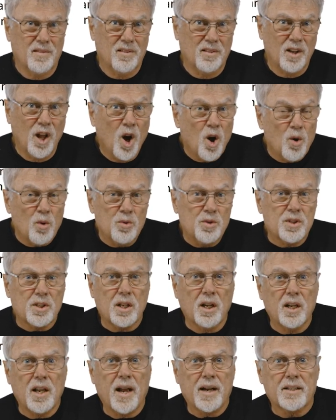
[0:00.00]
loads
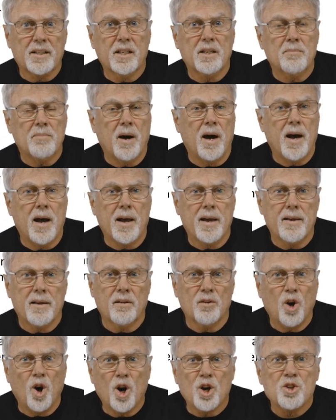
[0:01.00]
collected by
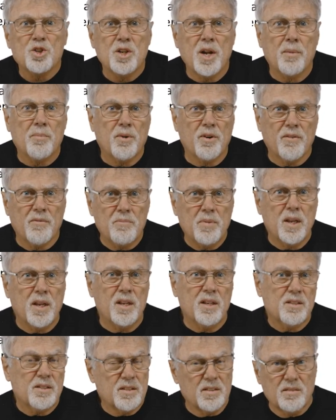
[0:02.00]
a large number of
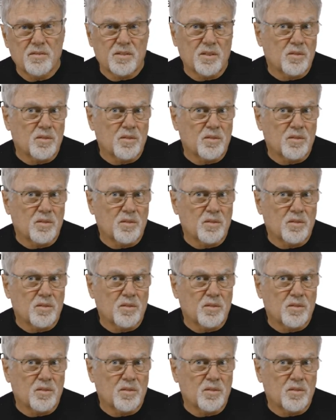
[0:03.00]
bees,